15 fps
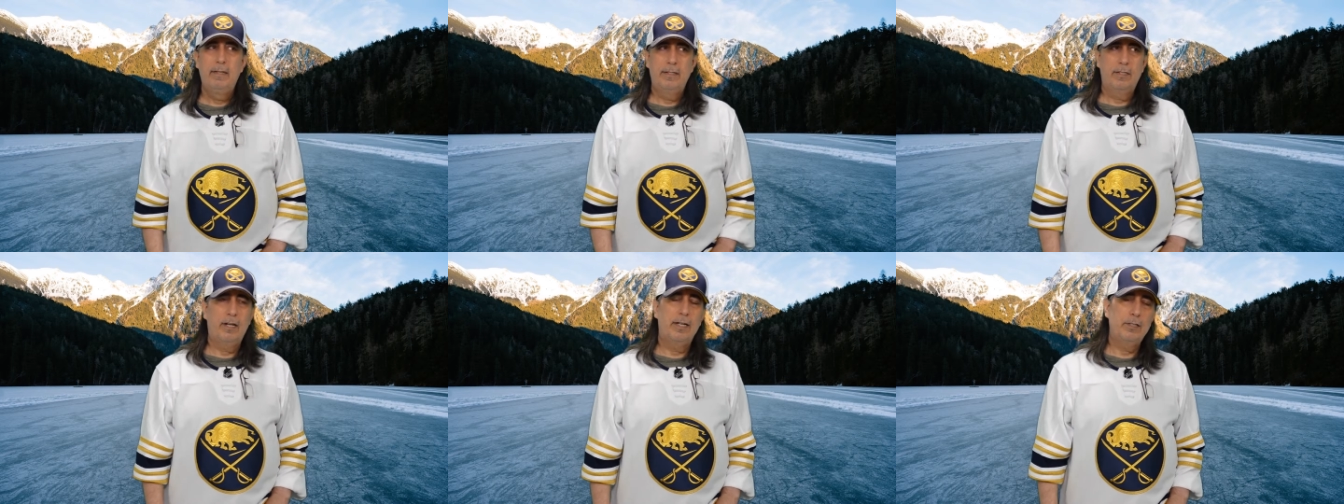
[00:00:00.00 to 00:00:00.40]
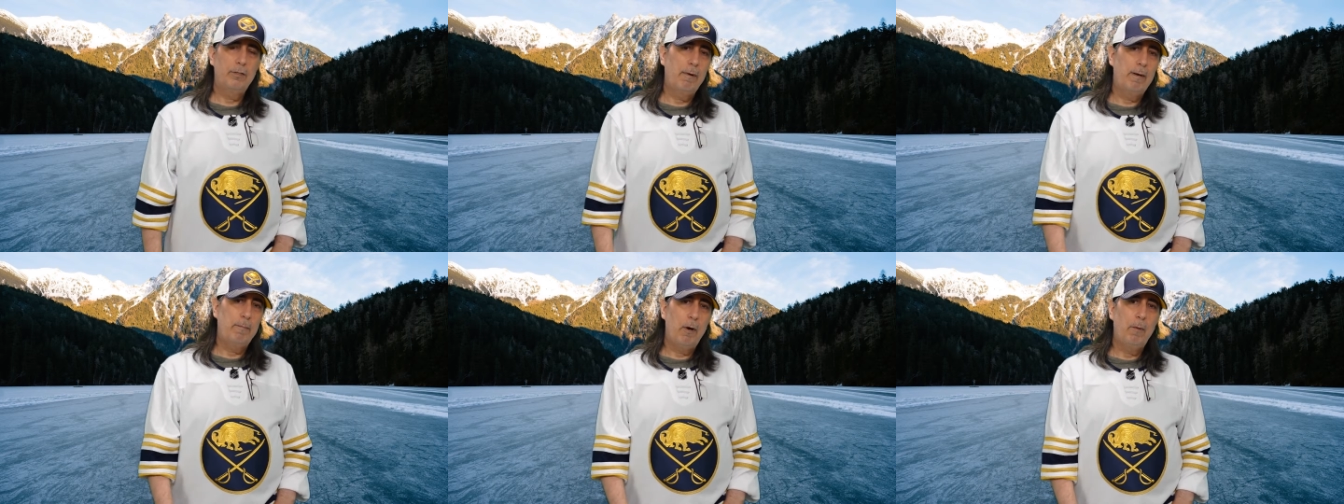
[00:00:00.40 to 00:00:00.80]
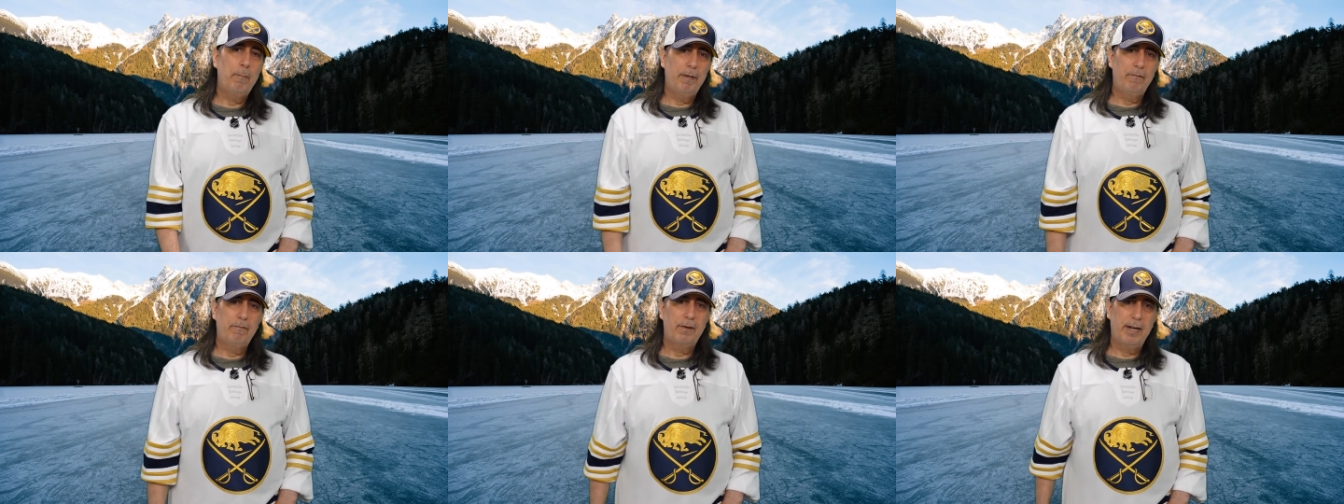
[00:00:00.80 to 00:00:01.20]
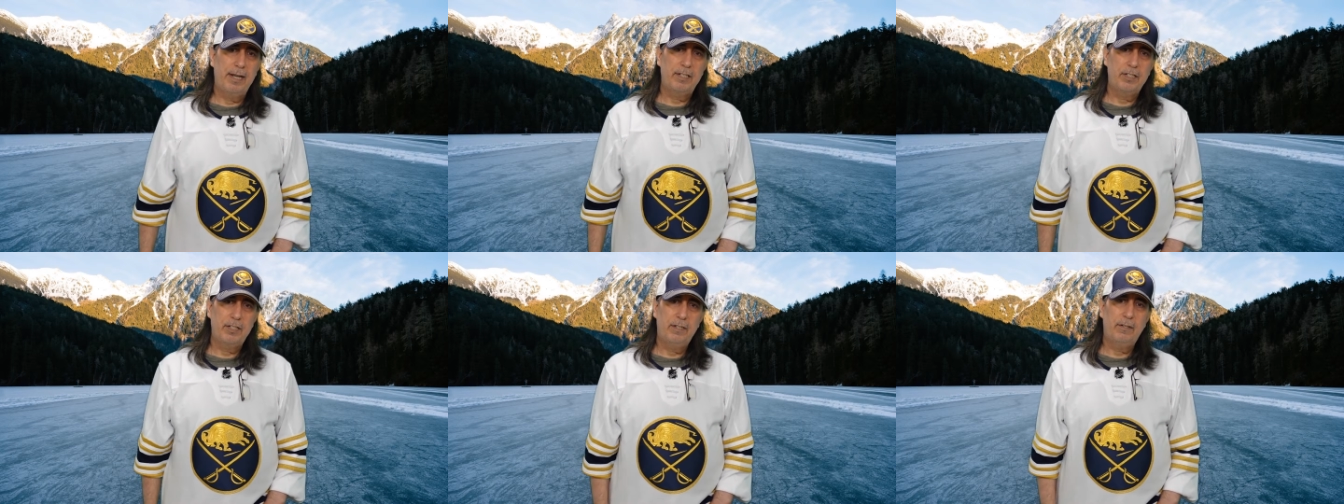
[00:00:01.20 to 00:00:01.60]
So that's what I'm hoping for
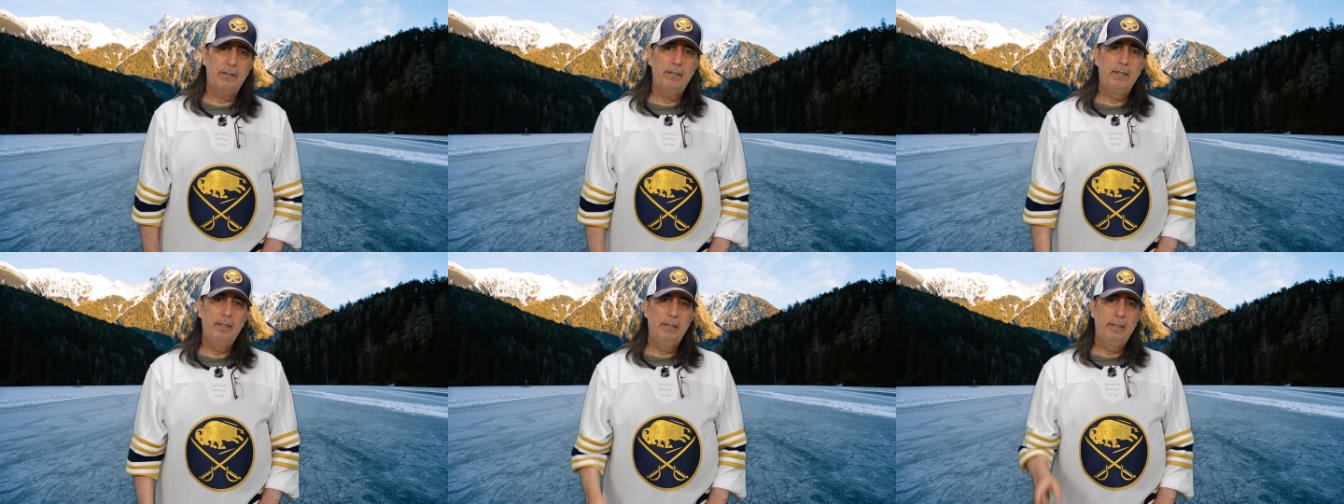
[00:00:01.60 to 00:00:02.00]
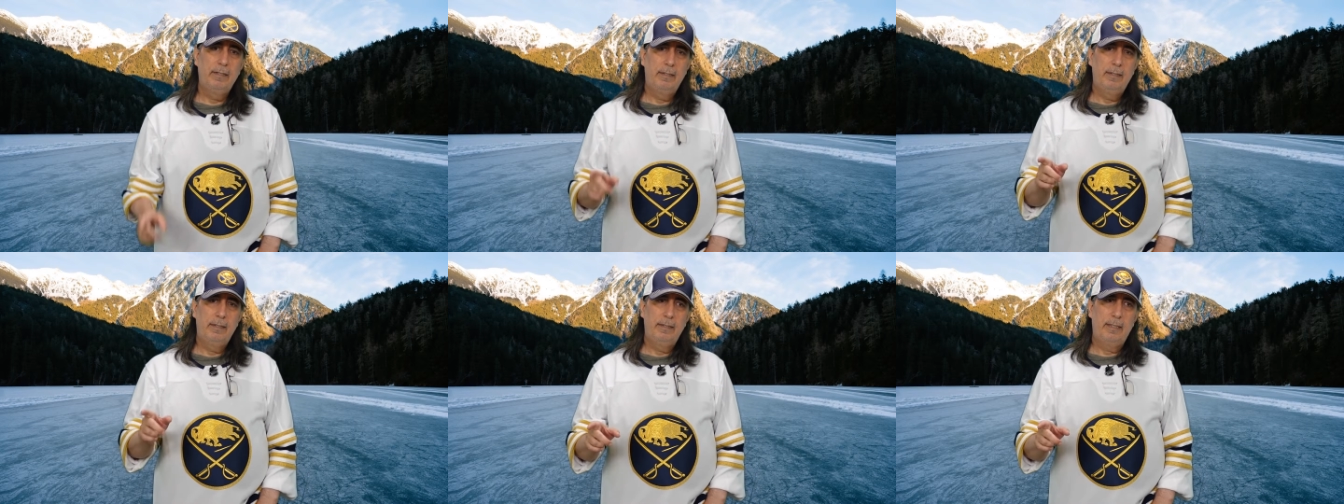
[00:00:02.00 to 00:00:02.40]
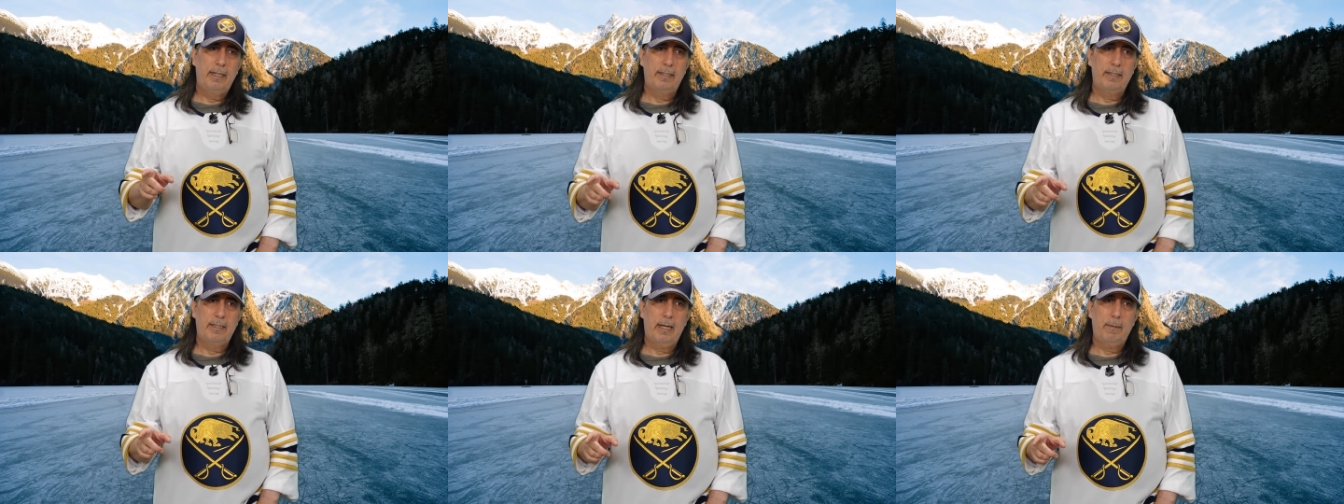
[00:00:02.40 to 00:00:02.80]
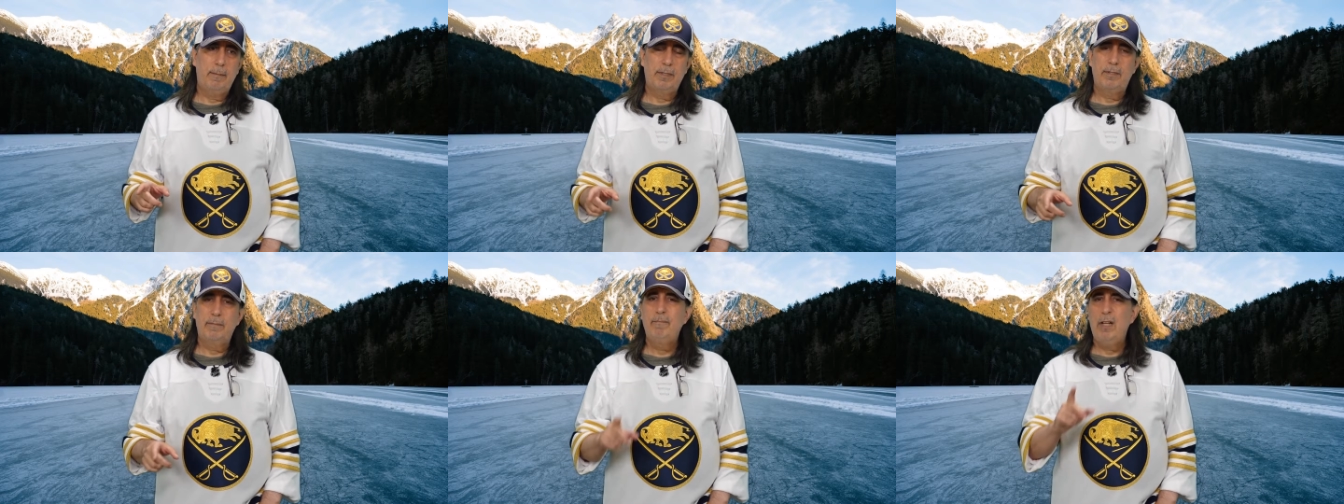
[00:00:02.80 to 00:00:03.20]
next year, that the
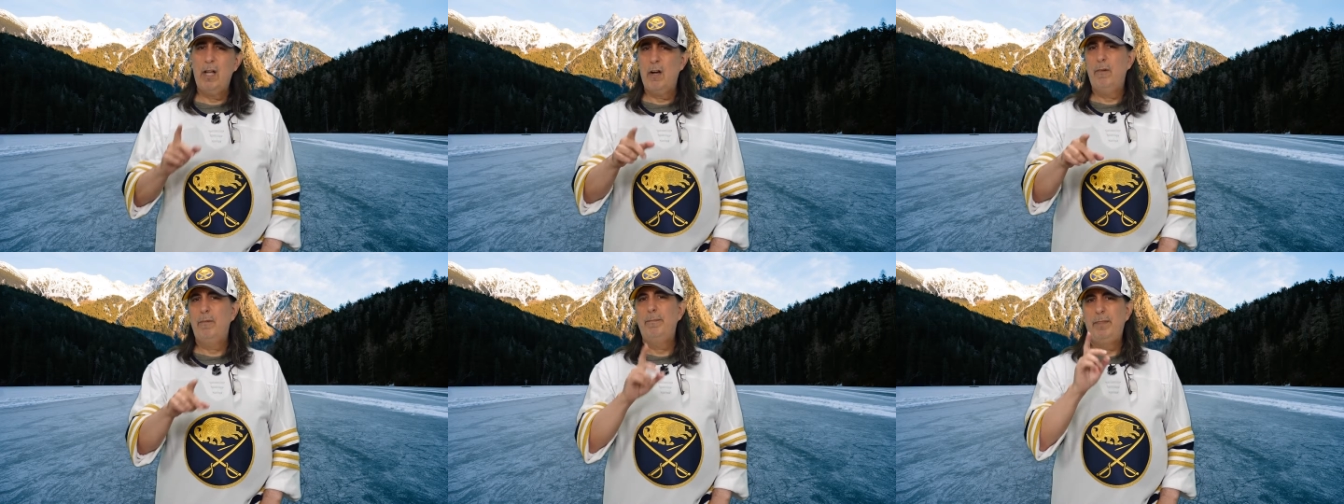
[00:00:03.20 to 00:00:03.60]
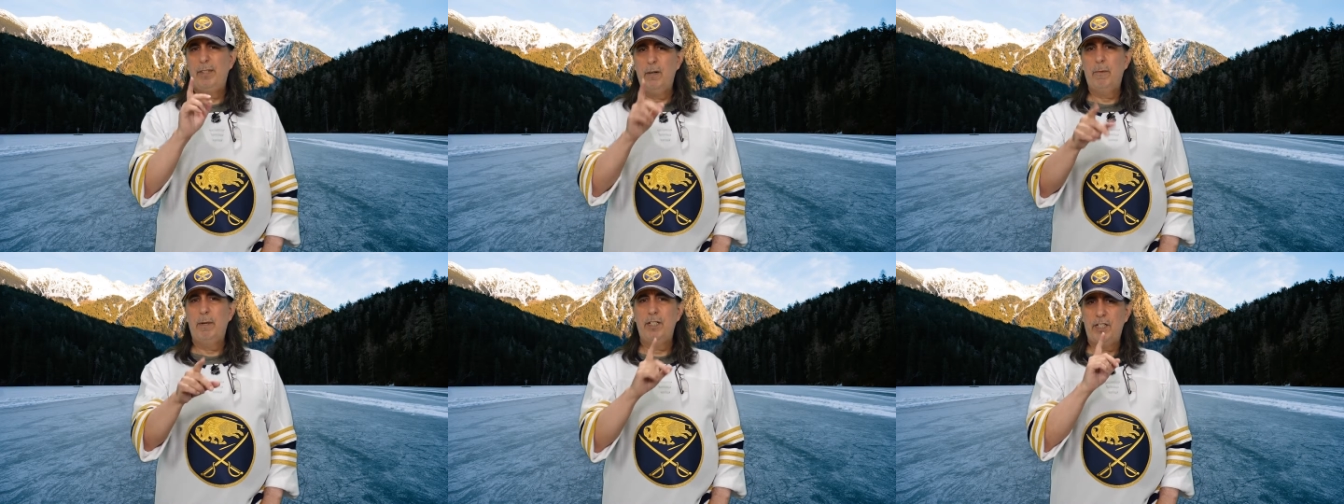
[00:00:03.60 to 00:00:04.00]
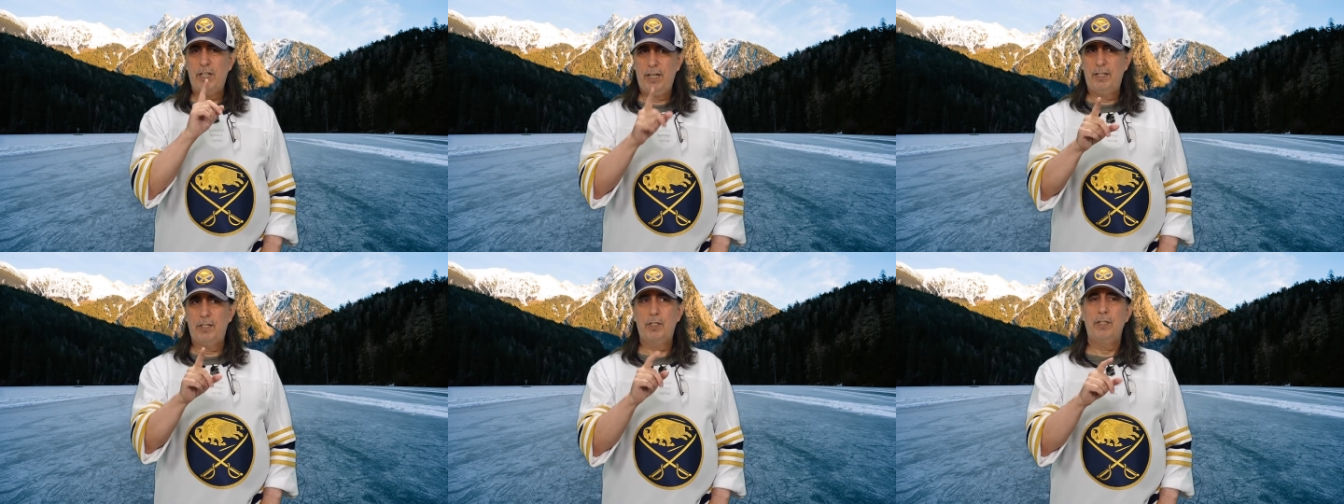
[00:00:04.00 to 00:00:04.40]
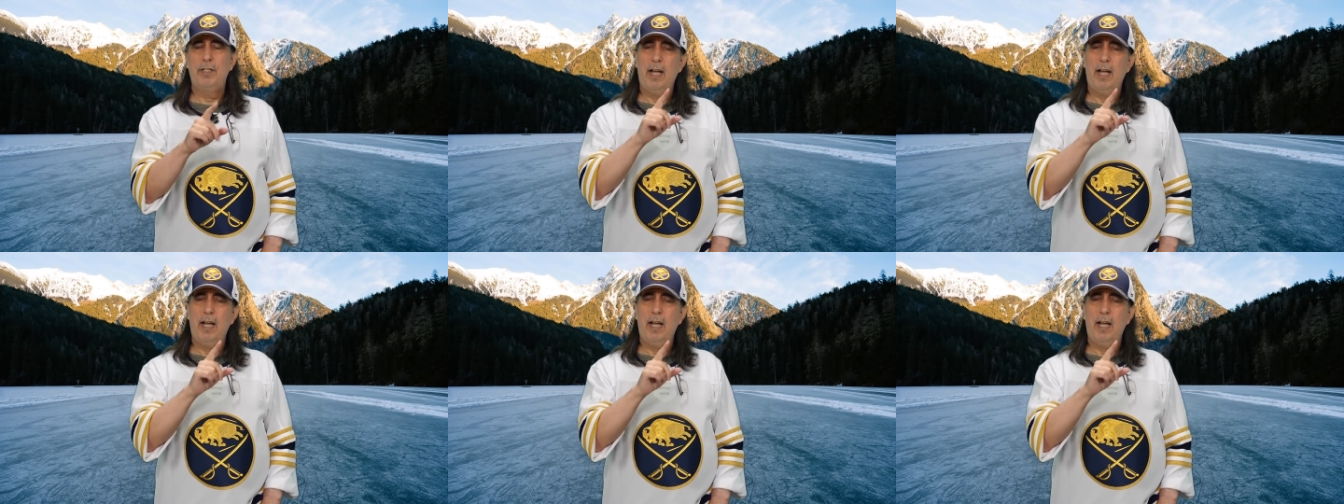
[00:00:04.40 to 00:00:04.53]
Sabres, no, you know what, change.